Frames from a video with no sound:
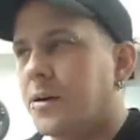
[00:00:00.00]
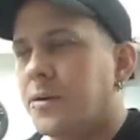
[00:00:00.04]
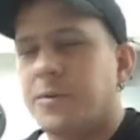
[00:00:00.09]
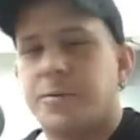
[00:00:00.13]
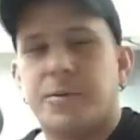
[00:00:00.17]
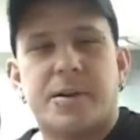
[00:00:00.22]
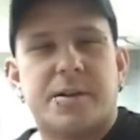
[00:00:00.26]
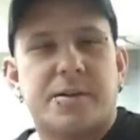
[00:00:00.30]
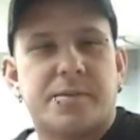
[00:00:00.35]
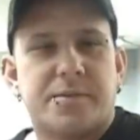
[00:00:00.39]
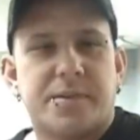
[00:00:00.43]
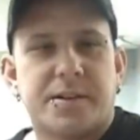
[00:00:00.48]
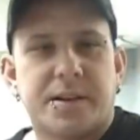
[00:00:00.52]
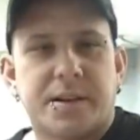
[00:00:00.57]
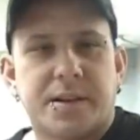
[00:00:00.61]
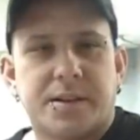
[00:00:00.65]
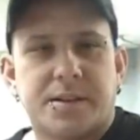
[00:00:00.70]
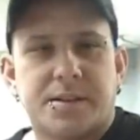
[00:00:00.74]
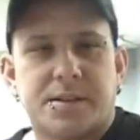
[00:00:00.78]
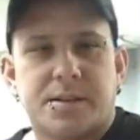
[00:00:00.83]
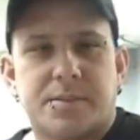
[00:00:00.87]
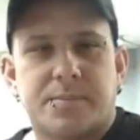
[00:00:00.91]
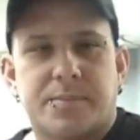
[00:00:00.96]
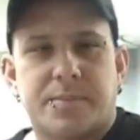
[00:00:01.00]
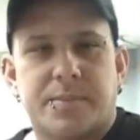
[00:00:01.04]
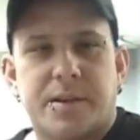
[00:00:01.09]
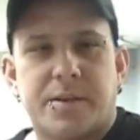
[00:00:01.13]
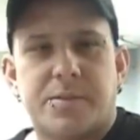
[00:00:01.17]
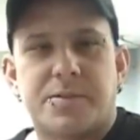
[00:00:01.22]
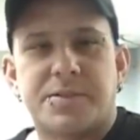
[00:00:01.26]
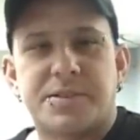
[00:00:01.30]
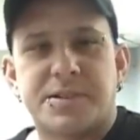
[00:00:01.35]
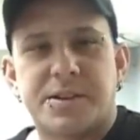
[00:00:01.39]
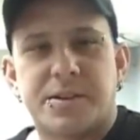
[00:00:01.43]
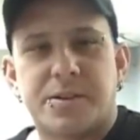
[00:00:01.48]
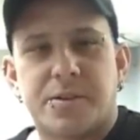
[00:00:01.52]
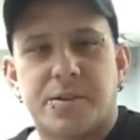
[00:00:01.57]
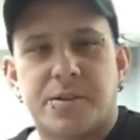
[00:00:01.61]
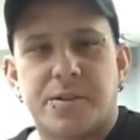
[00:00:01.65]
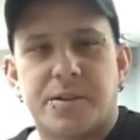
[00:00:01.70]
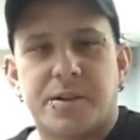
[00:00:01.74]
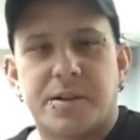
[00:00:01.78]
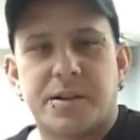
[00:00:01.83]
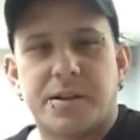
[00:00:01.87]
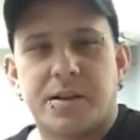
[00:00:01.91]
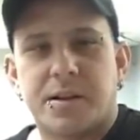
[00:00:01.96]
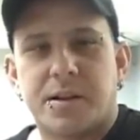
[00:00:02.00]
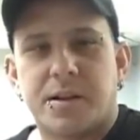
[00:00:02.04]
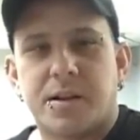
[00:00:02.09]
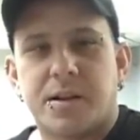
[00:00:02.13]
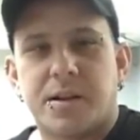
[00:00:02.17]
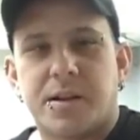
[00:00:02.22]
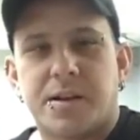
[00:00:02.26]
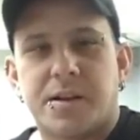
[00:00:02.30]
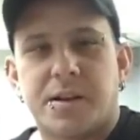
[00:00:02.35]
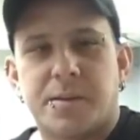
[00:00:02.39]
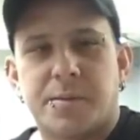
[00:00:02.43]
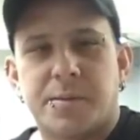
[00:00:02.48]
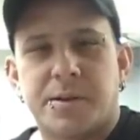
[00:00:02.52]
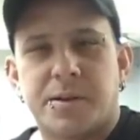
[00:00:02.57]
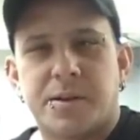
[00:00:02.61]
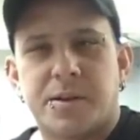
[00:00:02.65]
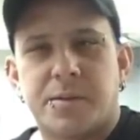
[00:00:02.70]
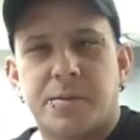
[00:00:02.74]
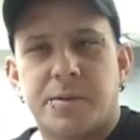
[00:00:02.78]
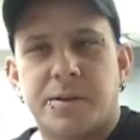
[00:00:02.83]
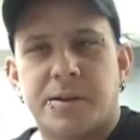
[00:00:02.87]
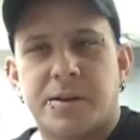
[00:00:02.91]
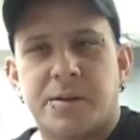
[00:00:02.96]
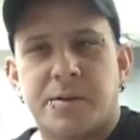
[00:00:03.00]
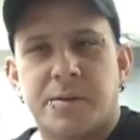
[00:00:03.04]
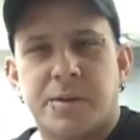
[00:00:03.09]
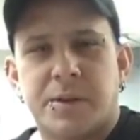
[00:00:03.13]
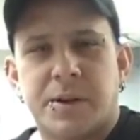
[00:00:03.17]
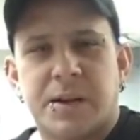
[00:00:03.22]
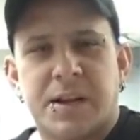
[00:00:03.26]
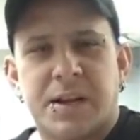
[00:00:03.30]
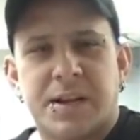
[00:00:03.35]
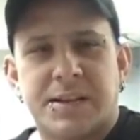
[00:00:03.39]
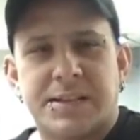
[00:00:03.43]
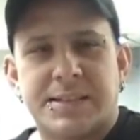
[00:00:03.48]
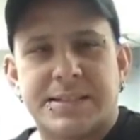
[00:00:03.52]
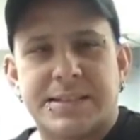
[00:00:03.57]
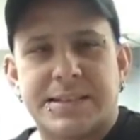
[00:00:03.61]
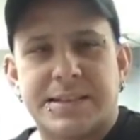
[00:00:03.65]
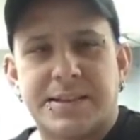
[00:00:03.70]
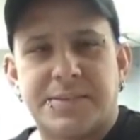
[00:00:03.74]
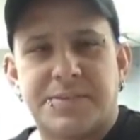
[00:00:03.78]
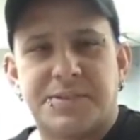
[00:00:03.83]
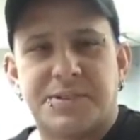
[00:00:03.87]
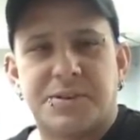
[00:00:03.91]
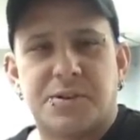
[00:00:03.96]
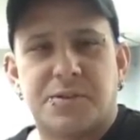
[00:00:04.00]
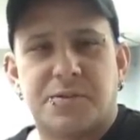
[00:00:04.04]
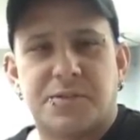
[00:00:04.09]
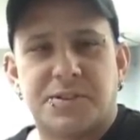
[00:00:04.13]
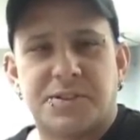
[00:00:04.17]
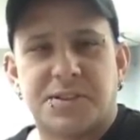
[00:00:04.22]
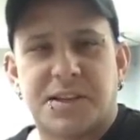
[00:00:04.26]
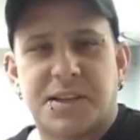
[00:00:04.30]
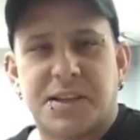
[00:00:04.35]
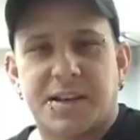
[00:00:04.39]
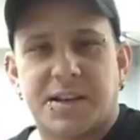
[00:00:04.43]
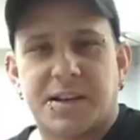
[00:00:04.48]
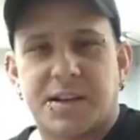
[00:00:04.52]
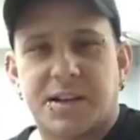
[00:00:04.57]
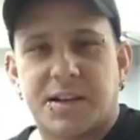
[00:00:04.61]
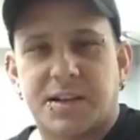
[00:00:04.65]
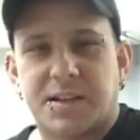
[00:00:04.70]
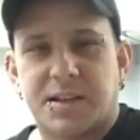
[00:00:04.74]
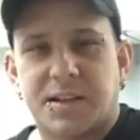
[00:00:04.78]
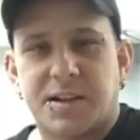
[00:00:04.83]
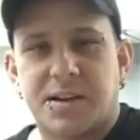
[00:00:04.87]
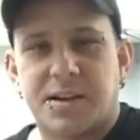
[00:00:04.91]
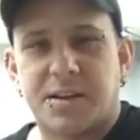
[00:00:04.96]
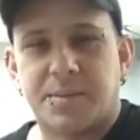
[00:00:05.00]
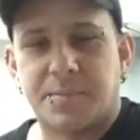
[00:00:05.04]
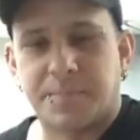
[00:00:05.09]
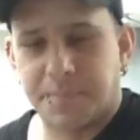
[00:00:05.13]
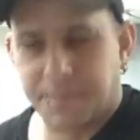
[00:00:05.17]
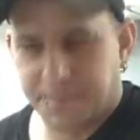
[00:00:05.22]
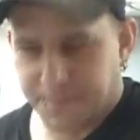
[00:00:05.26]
Rick Fix. That was the other thing. www.stevesnopasite.com.